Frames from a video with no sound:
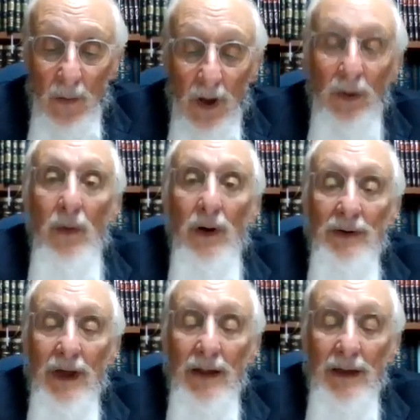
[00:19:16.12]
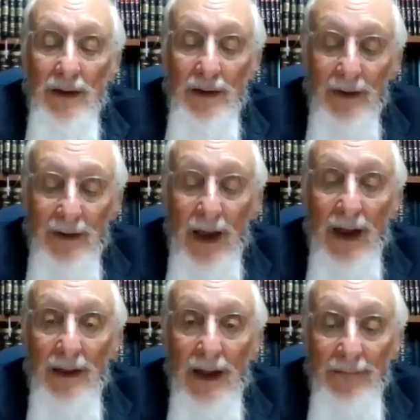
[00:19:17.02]
Why do we wear tchelet?
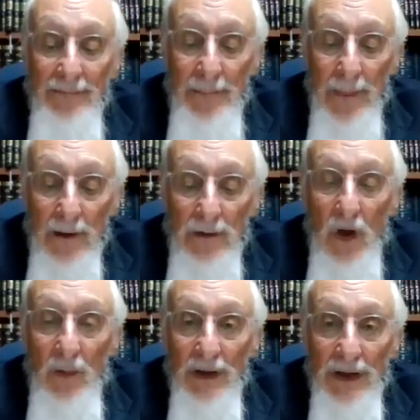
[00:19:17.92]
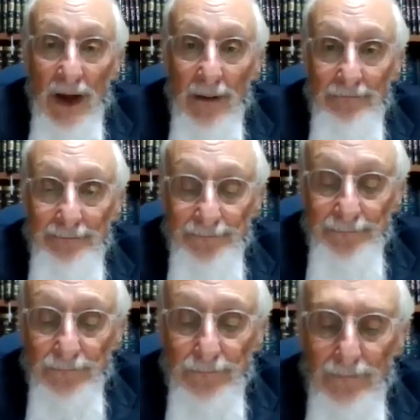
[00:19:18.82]
Tchelet doma liyam.
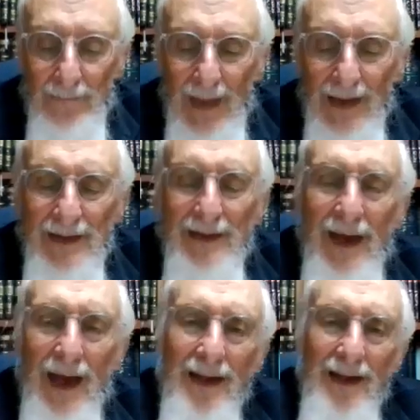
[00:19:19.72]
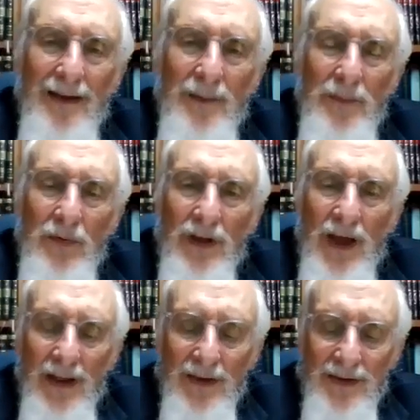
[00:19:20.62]
The tchelet, the blue
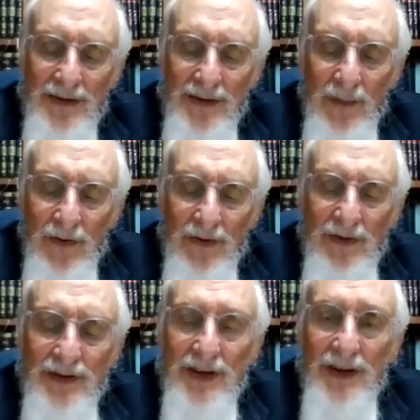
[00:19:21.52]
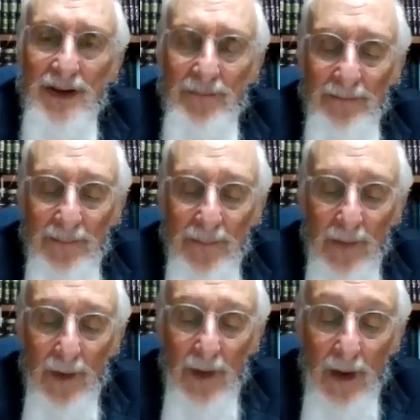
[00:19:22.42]
tchelis, is similar to the sea.
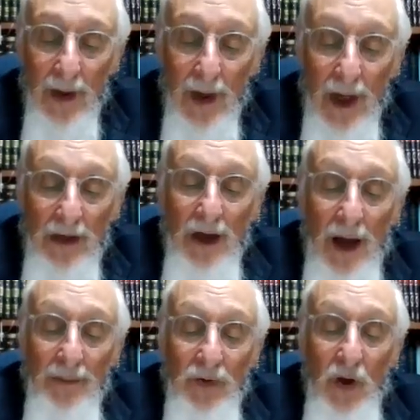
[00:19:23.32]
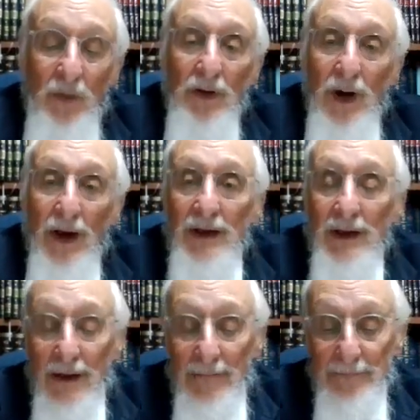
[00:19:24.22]
Yam doma
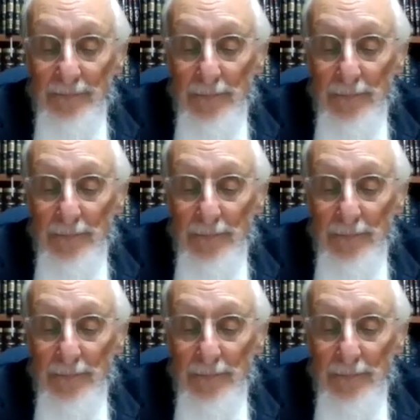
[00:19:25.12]
l'rakia.